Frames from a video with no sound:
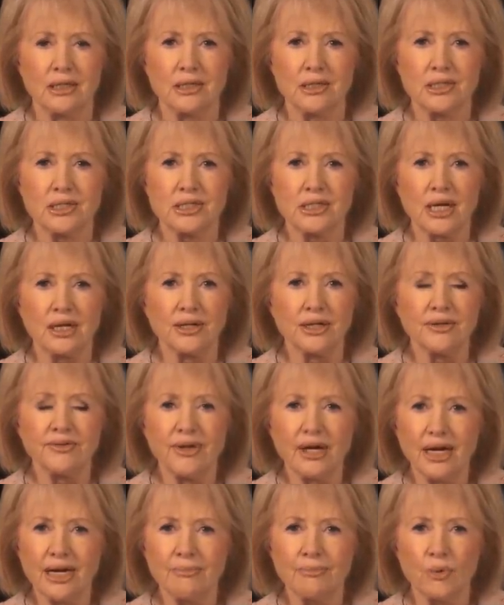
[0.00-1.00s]
selling
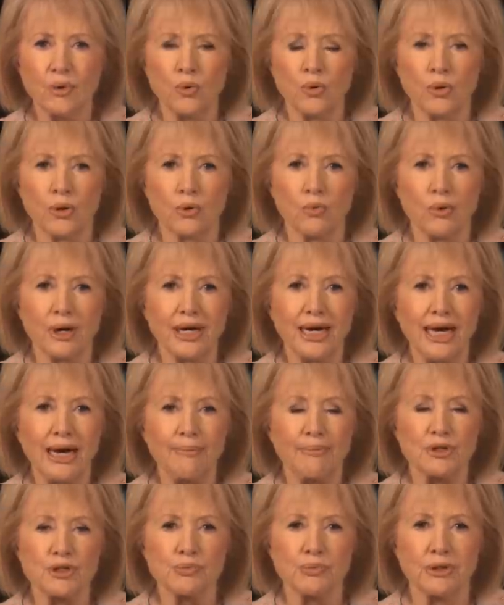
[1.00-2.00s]
them, or what
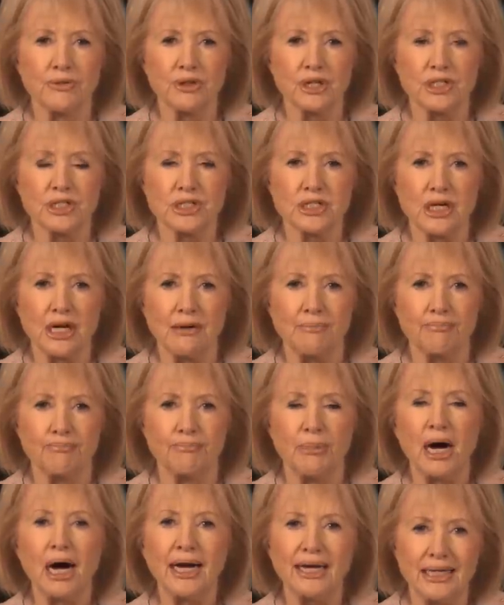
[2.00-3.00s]
happens when they stop
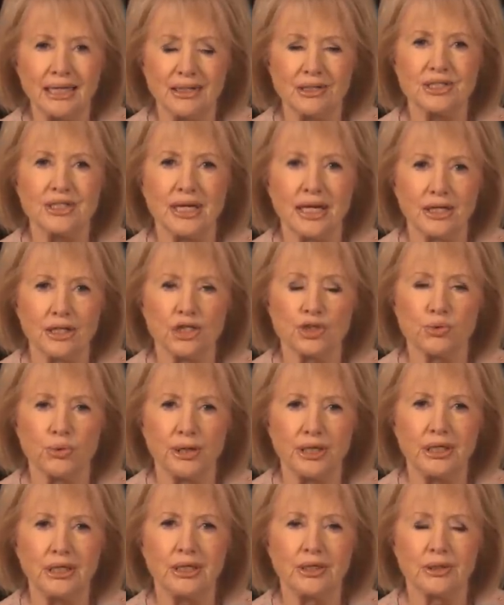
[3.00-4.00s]
buying 10 and
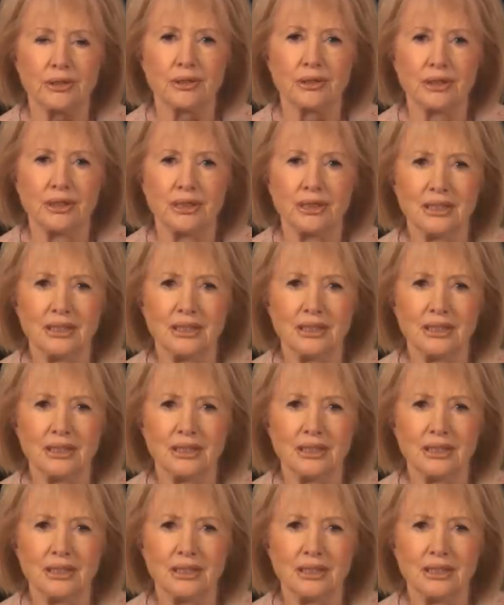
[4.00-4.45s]
20 year